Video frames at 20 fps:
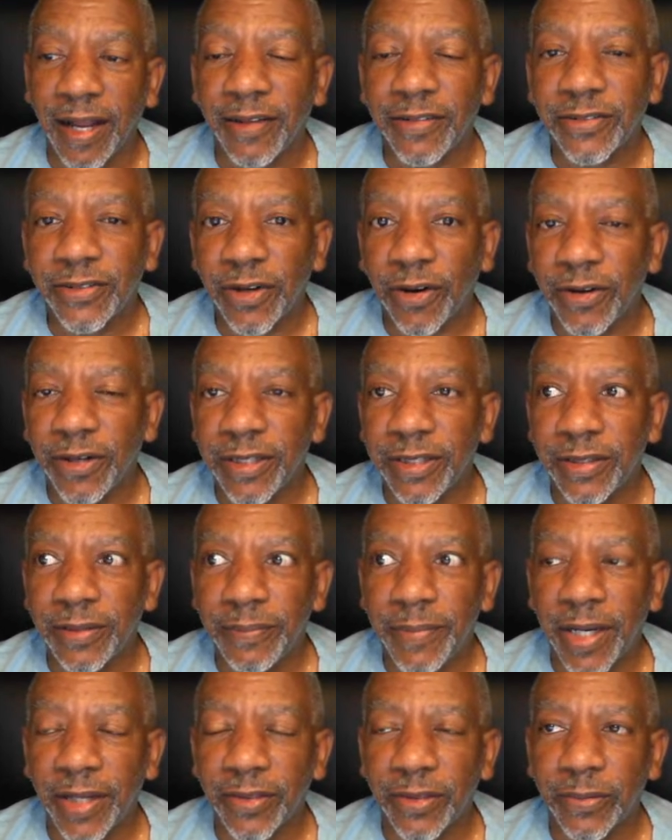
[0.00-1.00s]
I started the
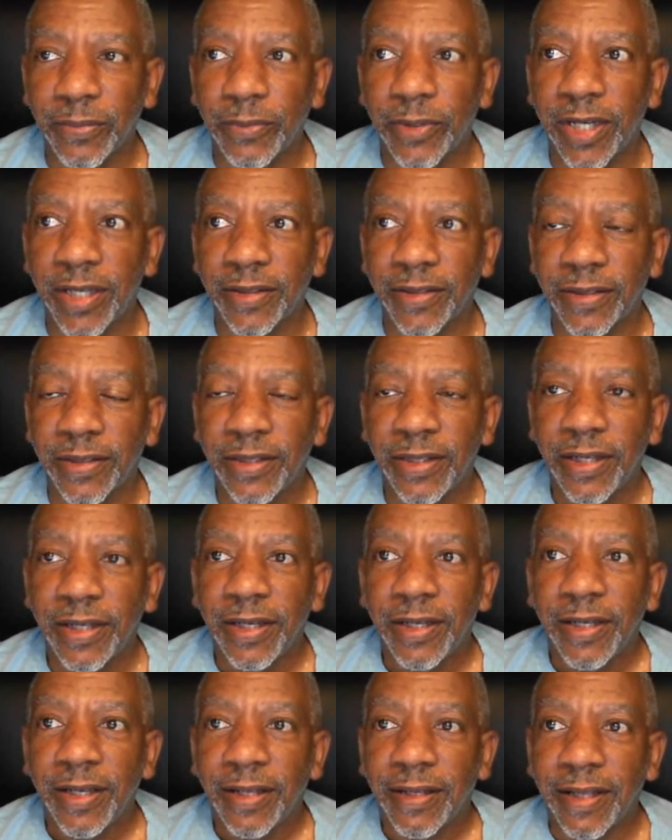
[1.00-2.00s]
month with,
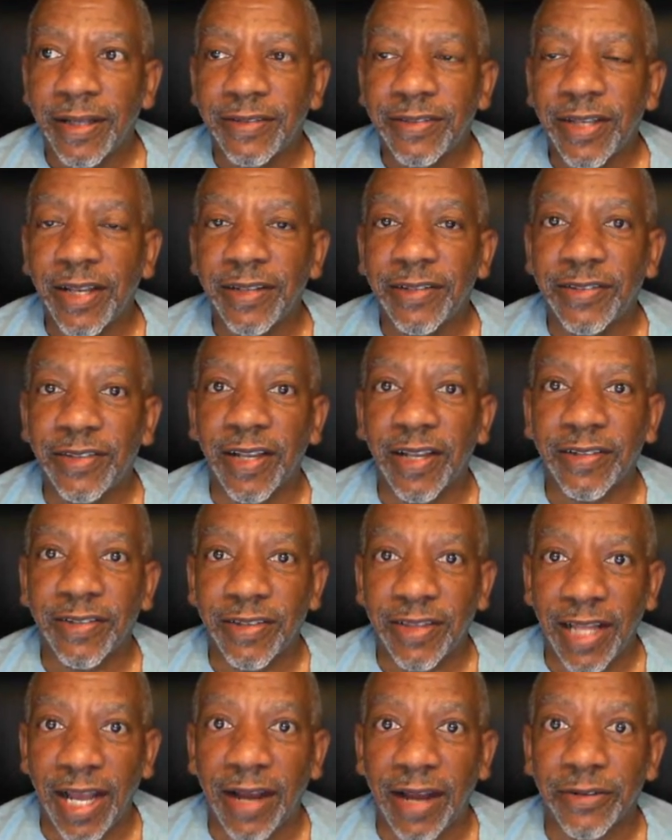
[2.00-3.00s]
let's say,
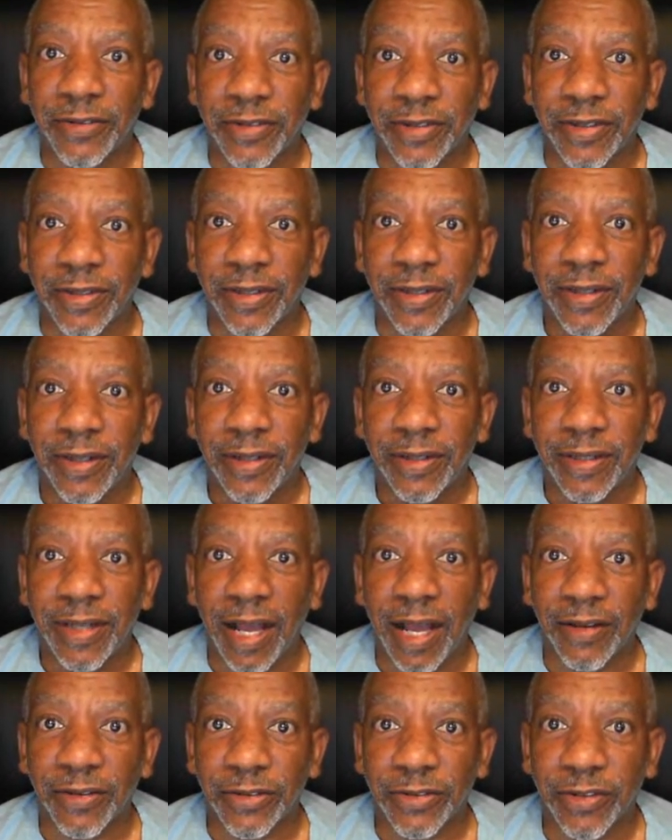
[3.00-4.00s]

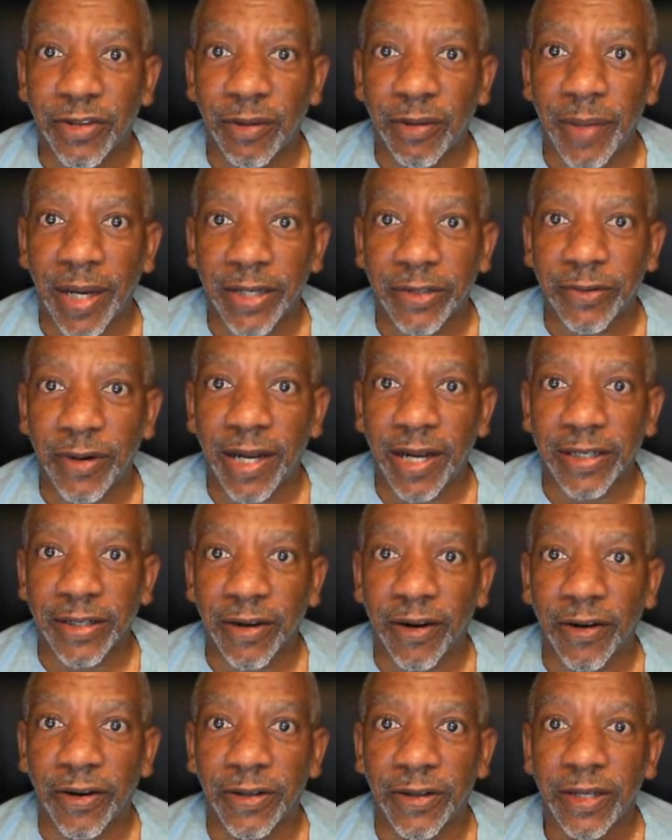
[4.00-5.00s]
$6,000 on my credit
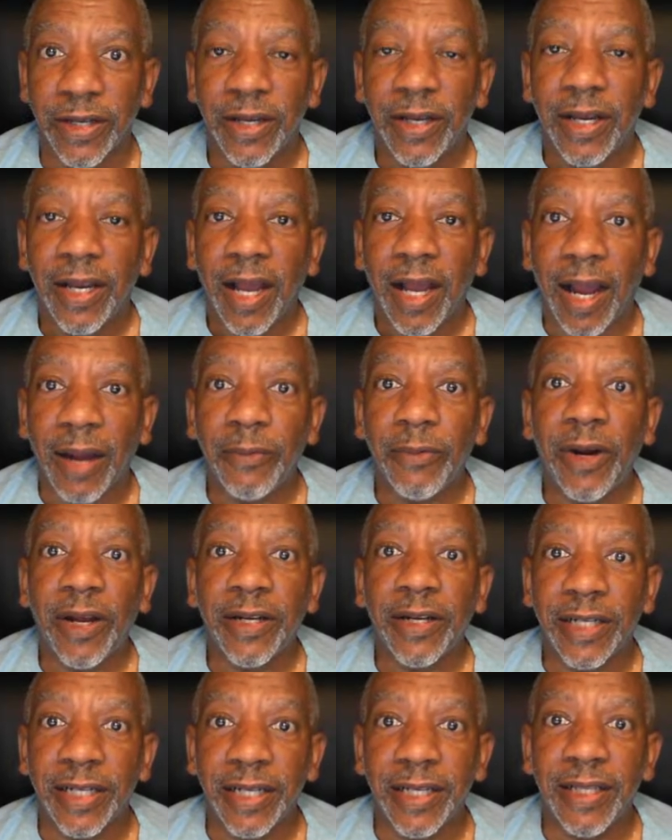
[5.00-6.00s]
card. I
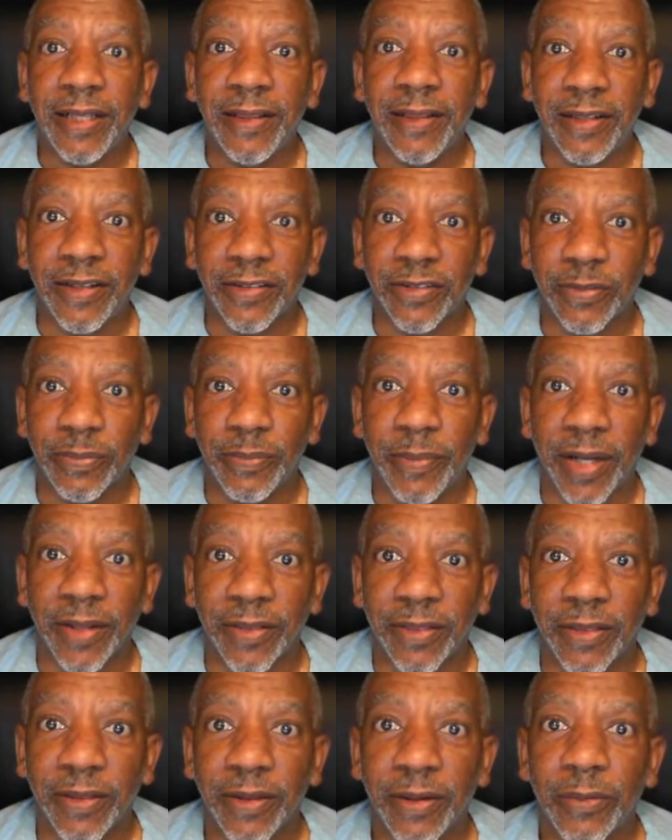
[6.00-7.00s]
want to end this month
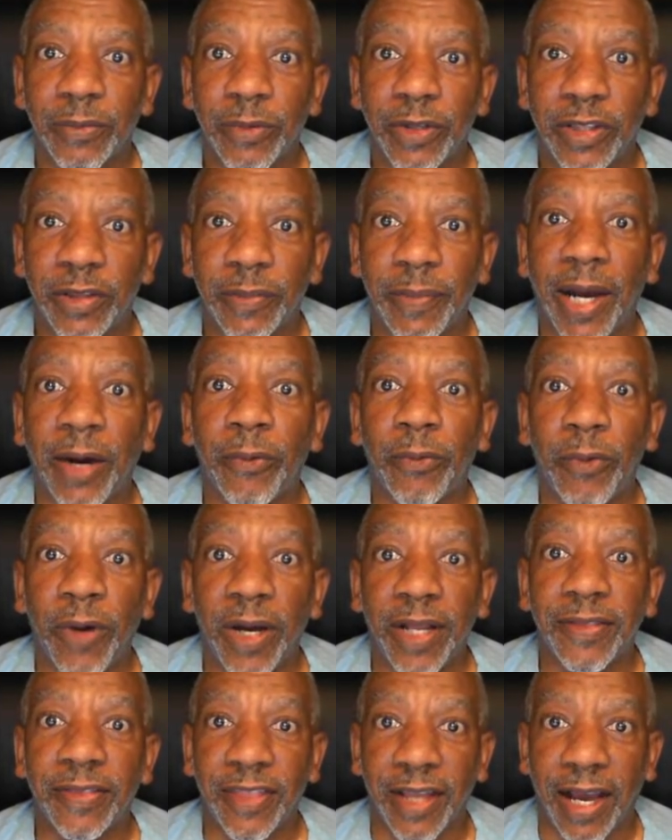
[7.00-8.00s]
with about
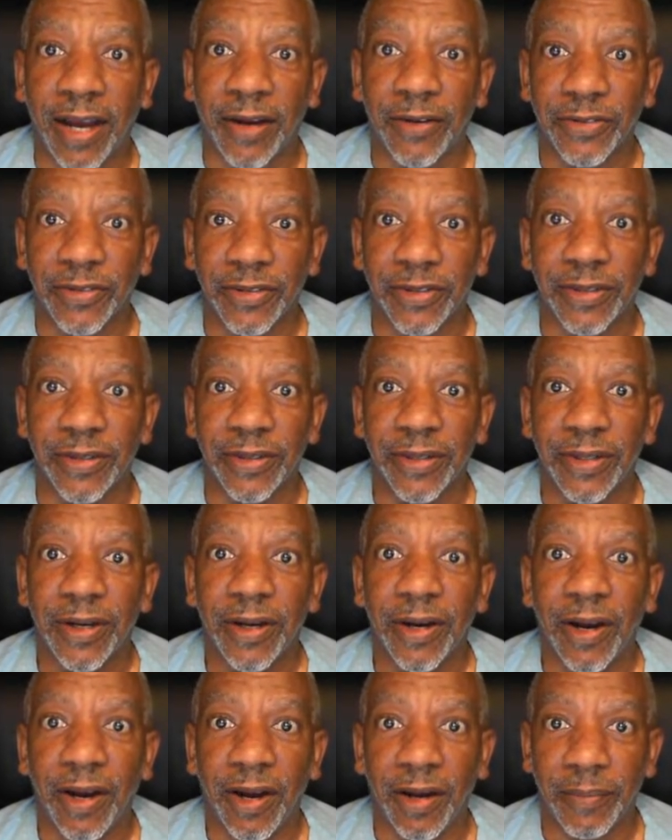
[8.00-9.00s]
$1,000
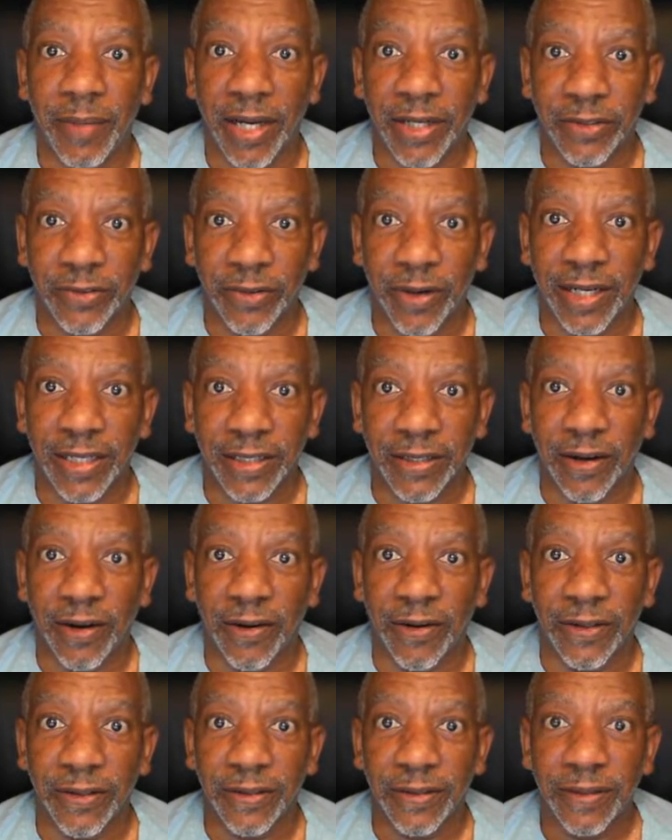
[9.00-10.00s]
on my credit
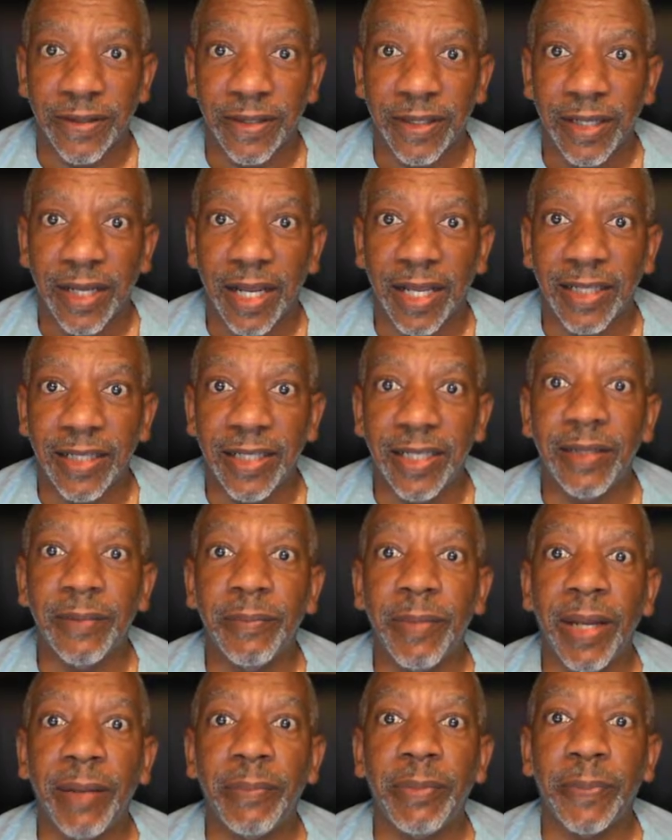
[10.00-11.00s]
card, and then
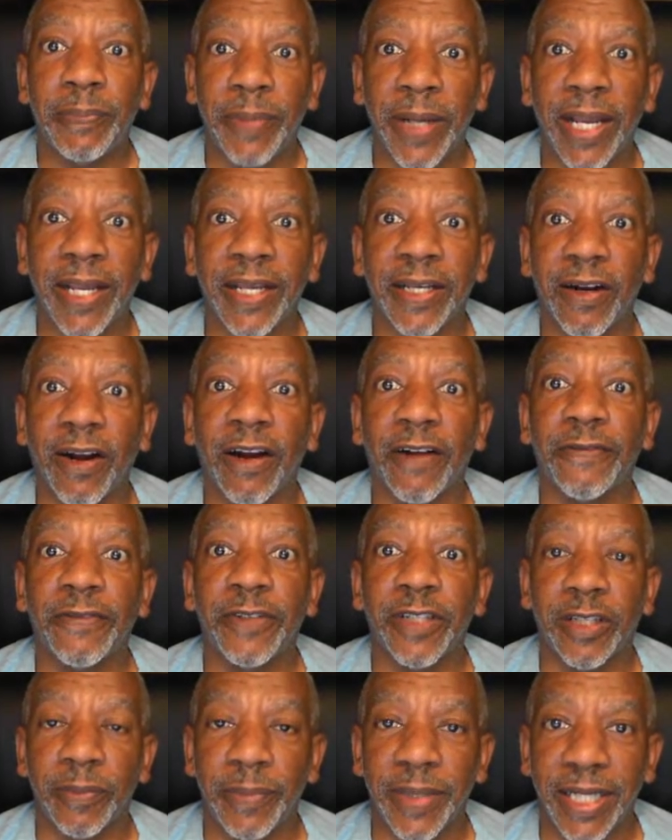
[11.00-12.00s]
maybe pay it off
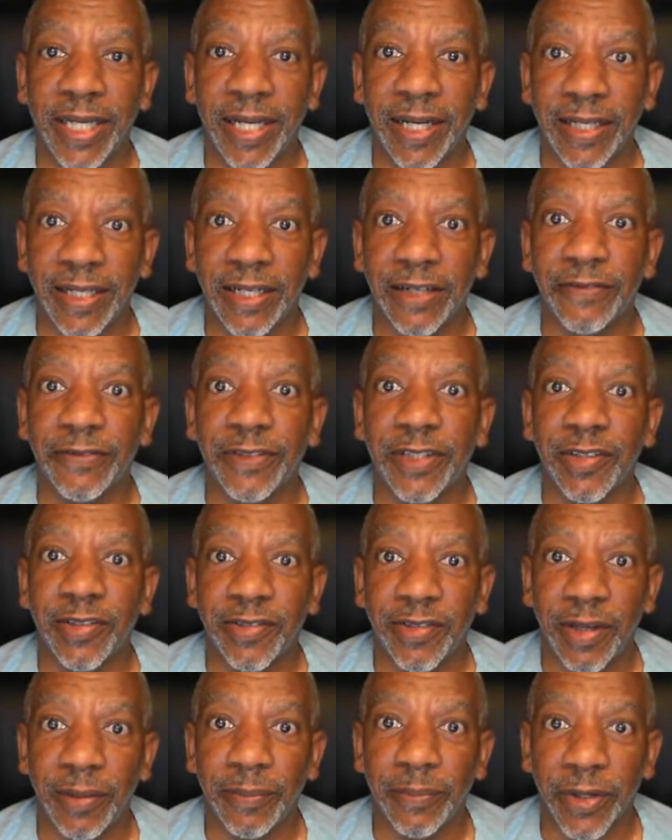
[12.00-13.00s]
at the beginning of
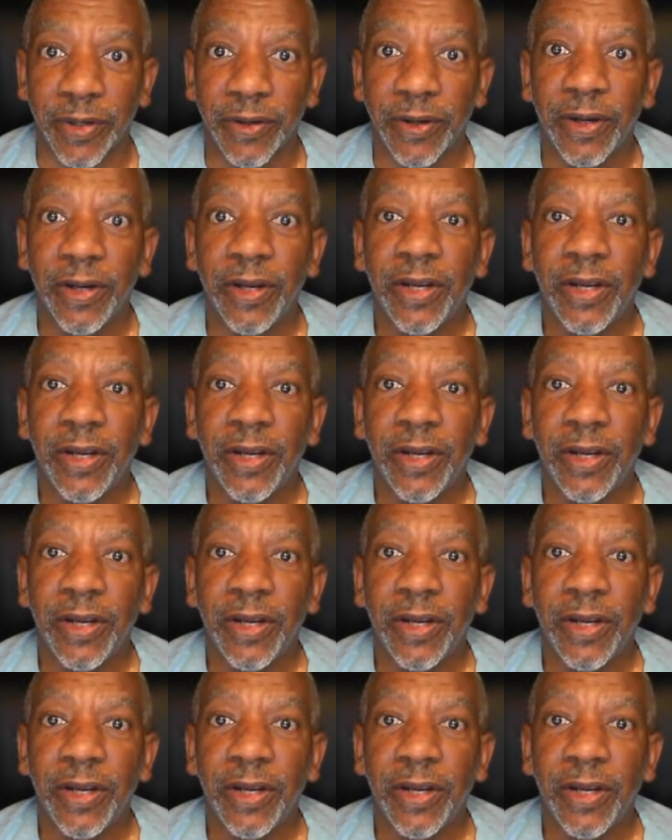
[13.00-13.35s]
December.